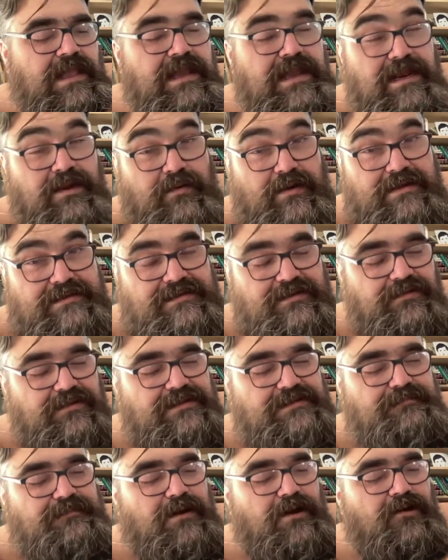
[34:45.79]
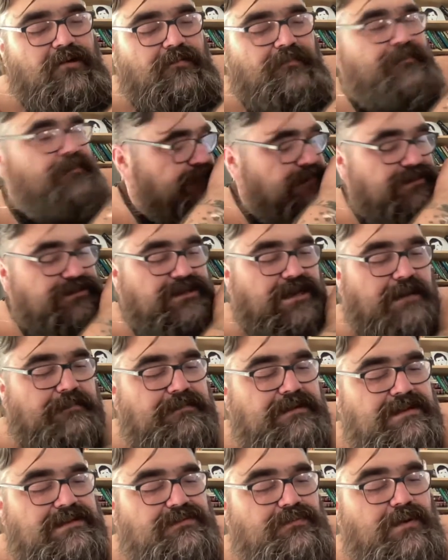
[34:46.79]
Anyway, so this poem, The
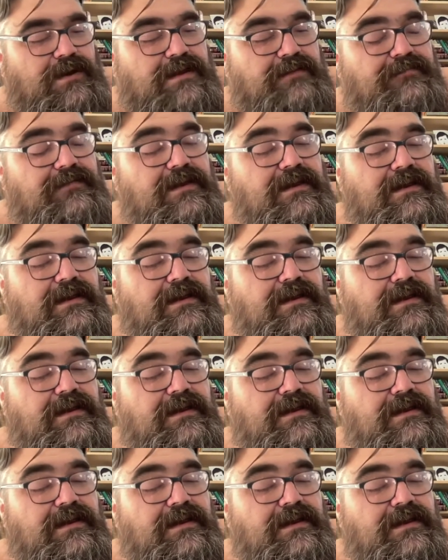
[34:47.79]
Japanese Wife,